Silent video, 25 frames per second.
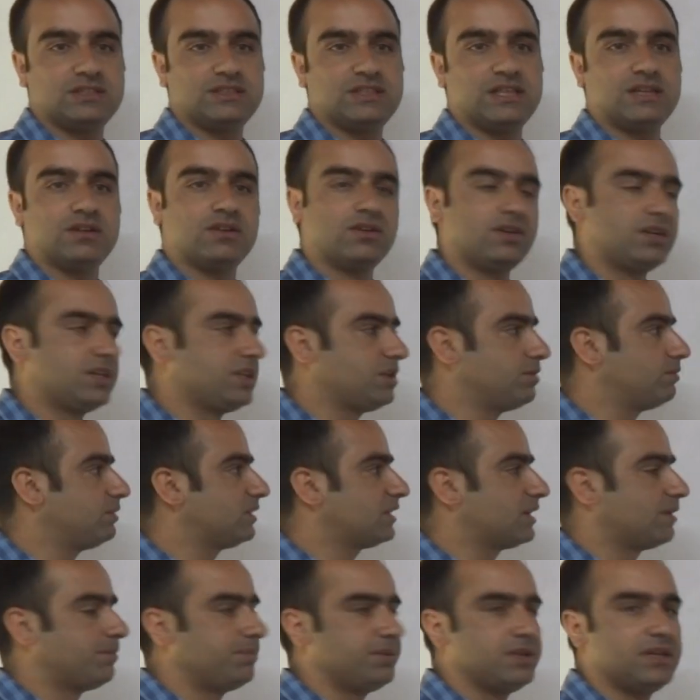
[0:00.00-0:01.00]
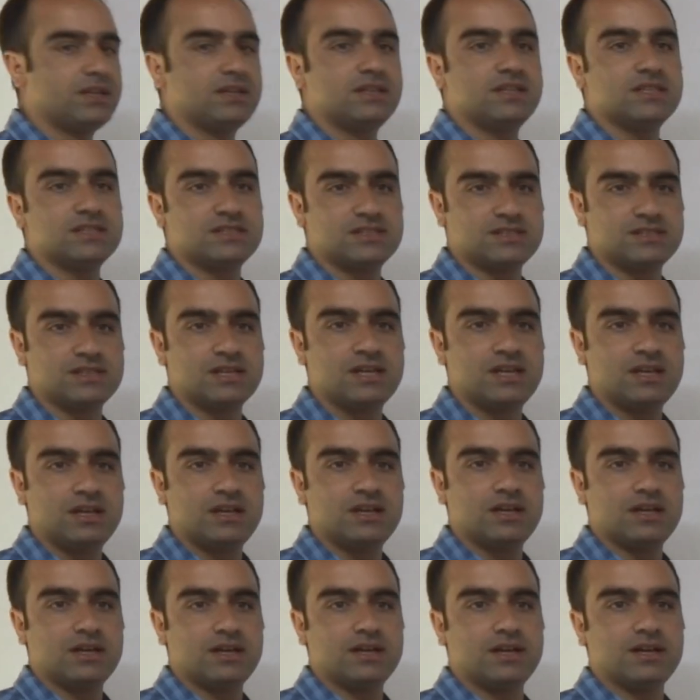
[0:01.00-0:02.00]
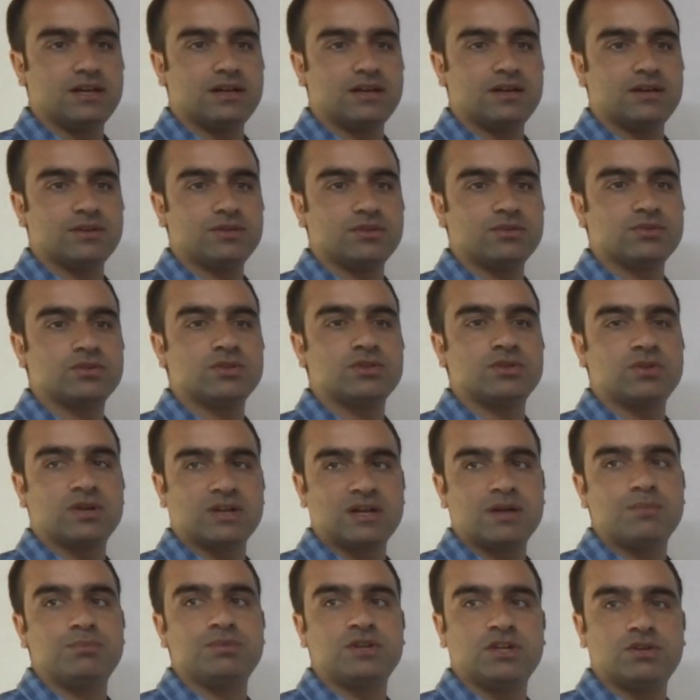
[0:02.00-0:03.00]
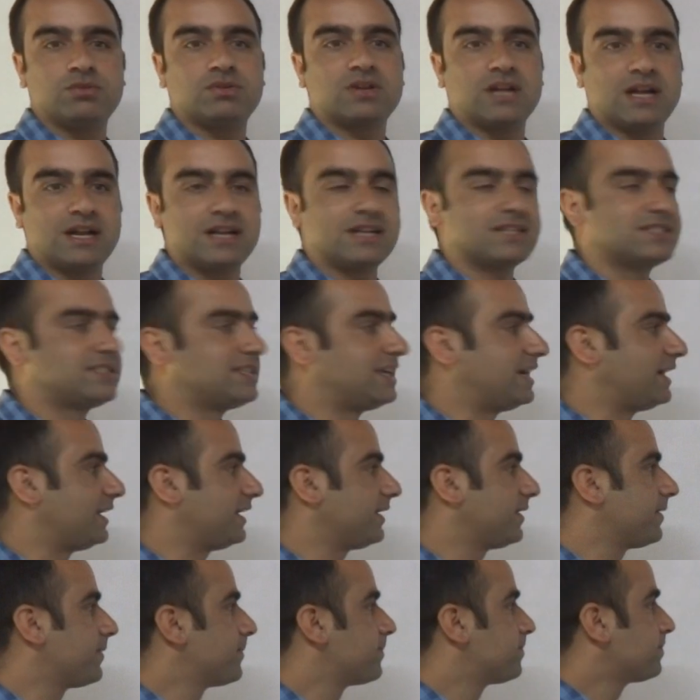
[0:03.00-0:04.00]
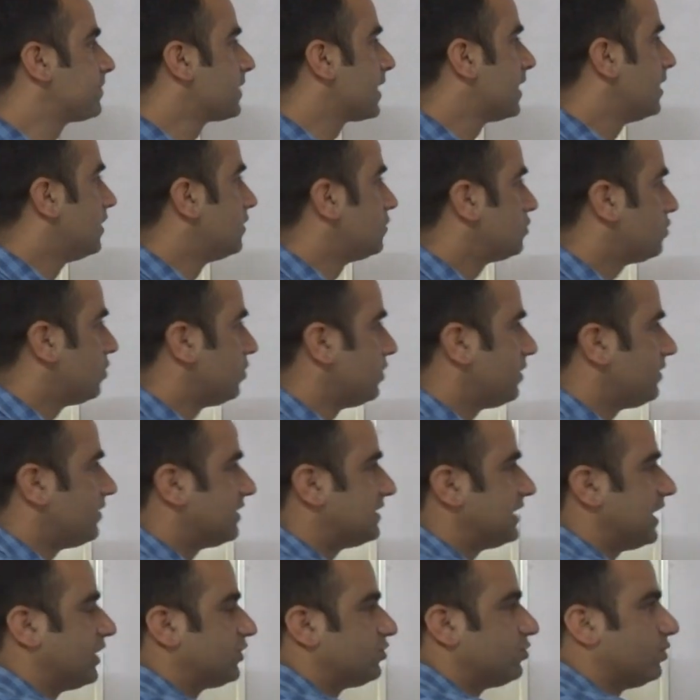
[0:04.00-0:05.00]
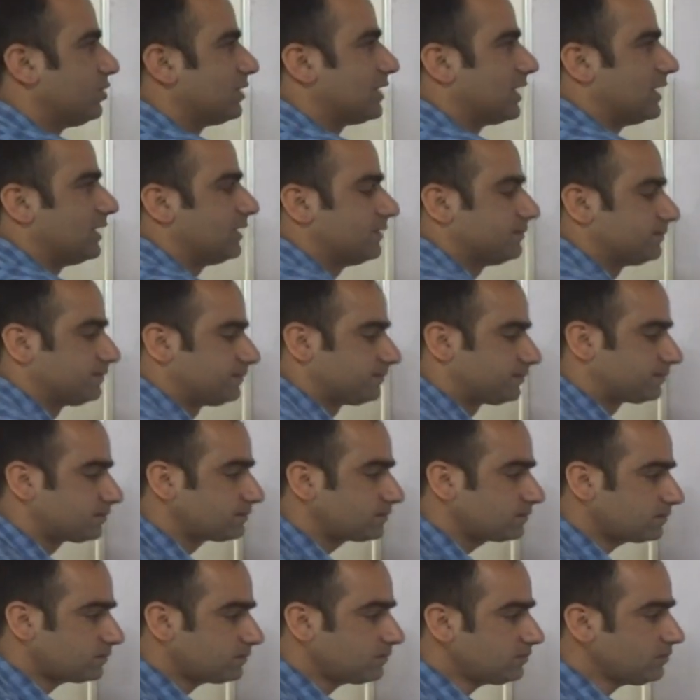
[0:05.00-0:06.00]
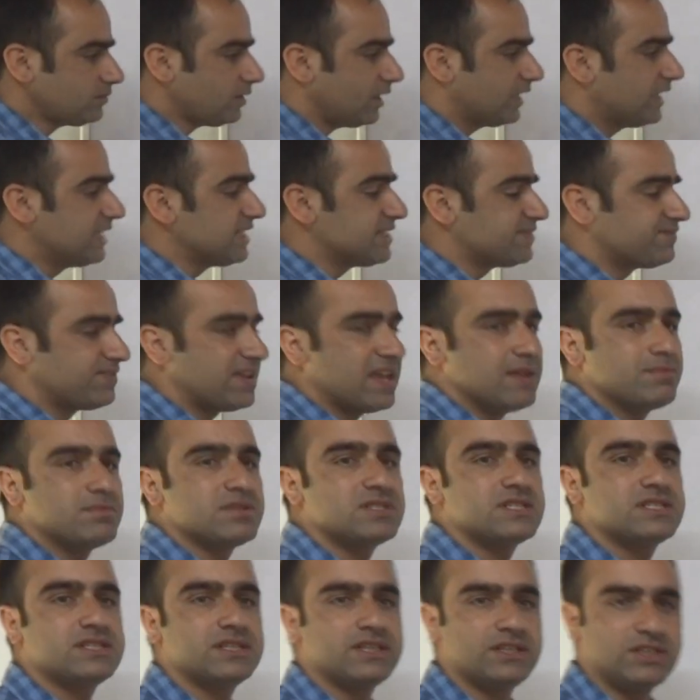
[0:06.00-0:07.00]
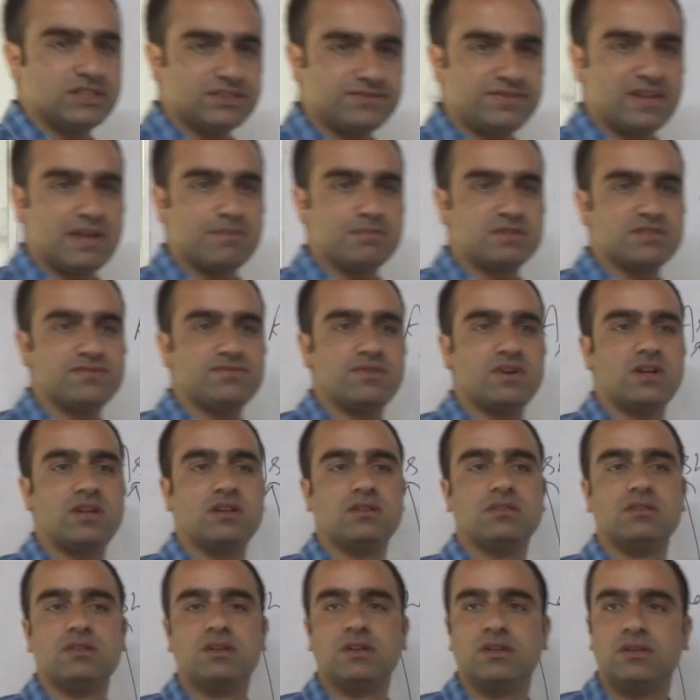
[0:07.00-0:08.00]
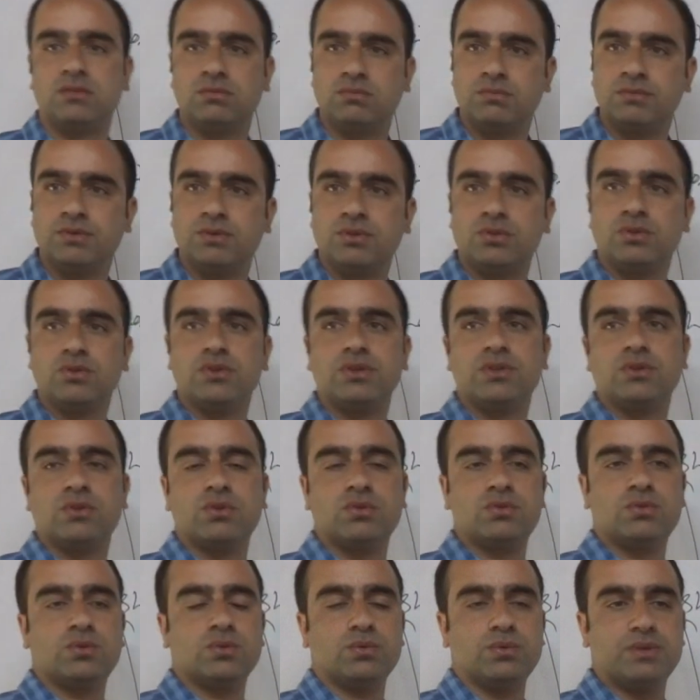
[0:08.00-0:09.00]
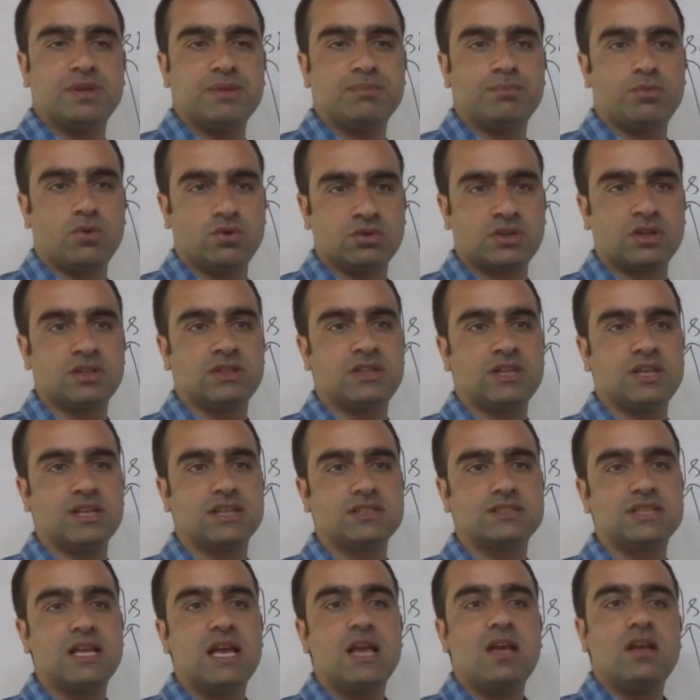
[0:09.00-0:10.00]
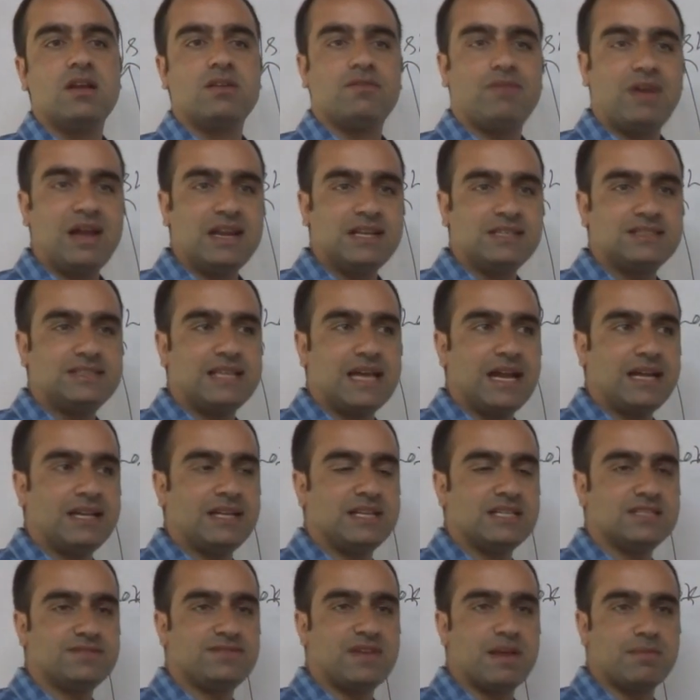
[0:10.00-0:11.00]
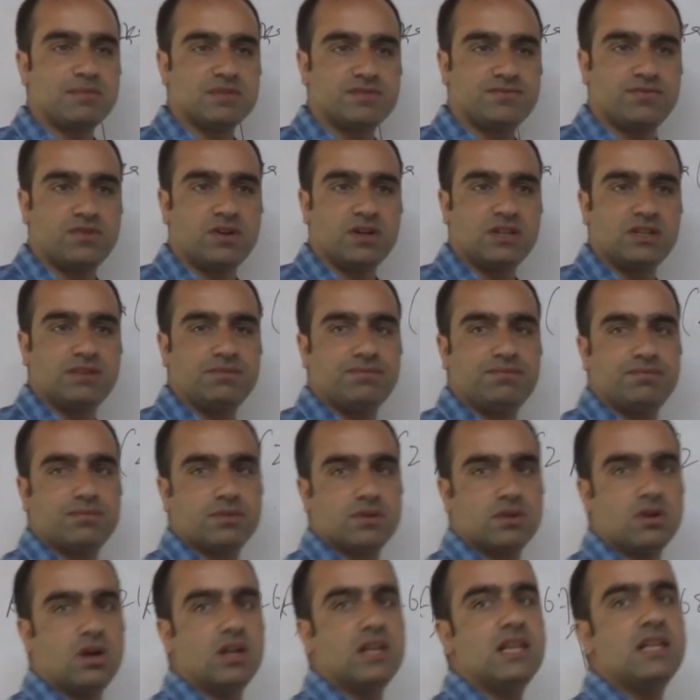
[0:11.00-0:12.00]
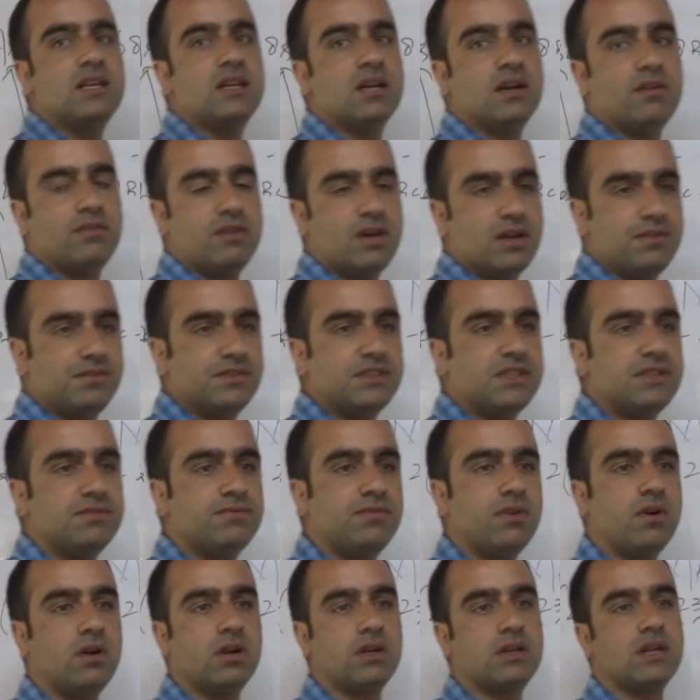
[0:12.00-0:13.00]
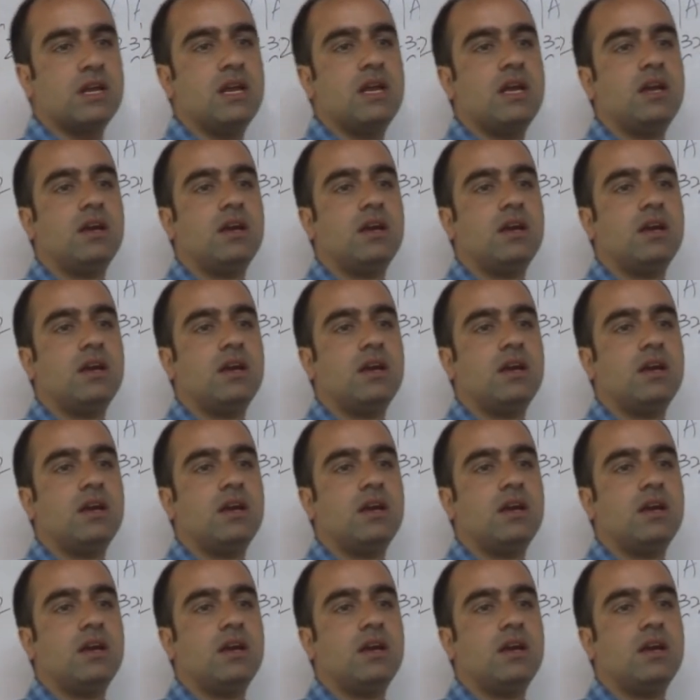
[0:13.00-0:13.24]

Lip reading: Then only you will complete this, complete your understanding. So it was Ashoka. He is famous. He is famous for two important things. One is that he is famous for the Kalinga war, which he fought.